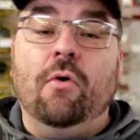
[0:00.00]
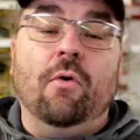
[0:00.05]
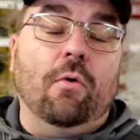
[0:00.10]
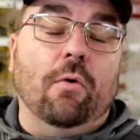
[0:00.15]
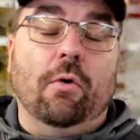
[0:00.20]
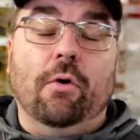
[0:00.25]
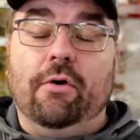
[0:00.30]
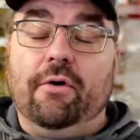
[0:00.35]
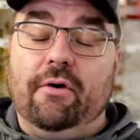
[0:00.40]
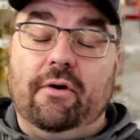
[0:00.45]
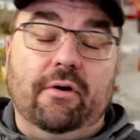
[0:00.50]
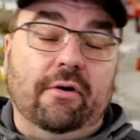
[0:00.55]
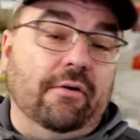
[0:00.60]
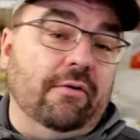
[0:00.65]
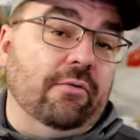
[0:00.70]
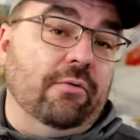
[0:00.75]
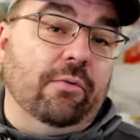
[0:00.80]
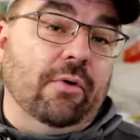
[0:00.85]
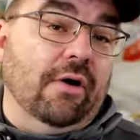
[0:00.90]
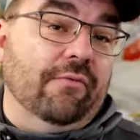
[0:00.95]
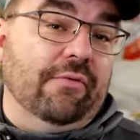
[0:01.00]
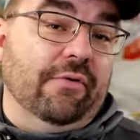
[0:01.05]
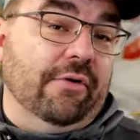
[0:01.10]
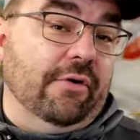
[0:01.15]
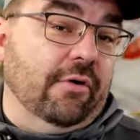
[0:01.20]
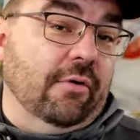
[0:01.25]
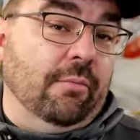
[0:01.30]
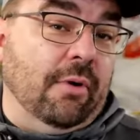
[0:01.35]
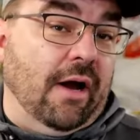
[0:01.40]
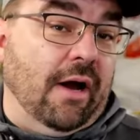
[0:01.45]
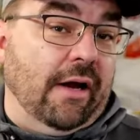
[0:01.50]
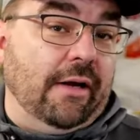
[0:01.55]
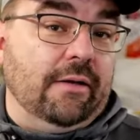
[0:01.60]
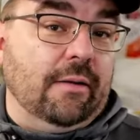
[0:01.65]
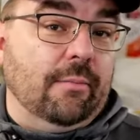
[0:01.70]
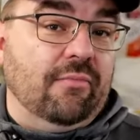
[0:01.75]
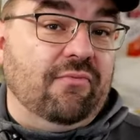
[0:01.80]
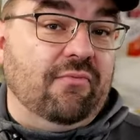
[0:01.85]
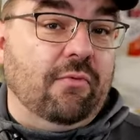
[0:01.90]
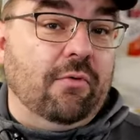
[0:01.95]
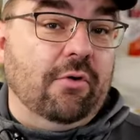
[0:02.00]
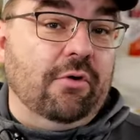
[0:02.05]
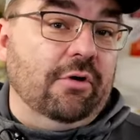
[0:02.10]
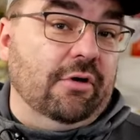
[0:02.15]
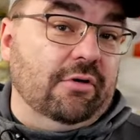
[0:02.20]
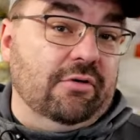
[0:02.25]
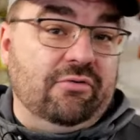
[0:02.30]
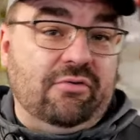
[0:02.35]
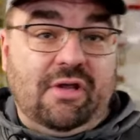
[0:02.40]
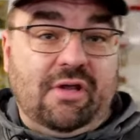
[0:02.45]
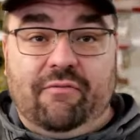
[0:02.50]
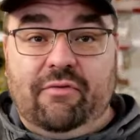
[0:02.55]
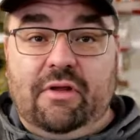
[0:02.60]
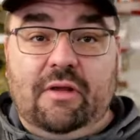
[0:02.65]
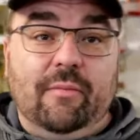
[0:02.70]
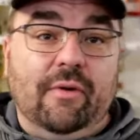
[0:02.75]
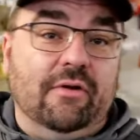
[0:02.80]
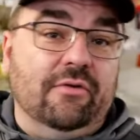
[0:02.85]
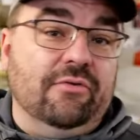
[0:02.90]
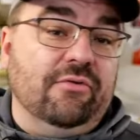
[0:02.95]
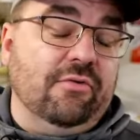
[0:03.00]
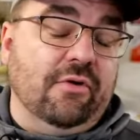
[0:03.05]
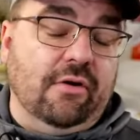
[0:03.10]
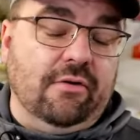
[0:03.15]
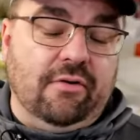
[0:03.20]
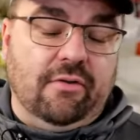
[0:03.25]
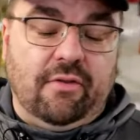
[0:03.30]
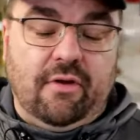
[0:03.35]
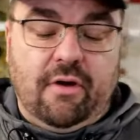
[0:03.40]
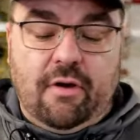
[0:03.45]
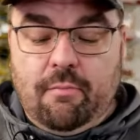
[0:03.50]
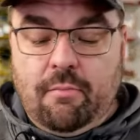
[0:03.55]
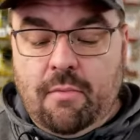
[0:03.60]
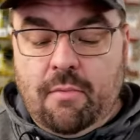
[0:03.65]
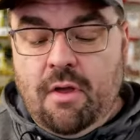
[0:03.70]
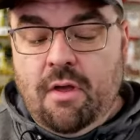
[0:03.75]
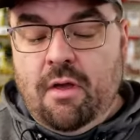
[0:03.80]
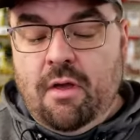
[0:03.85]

or to whoever you're buying them for. You can just have it emailed straight to them.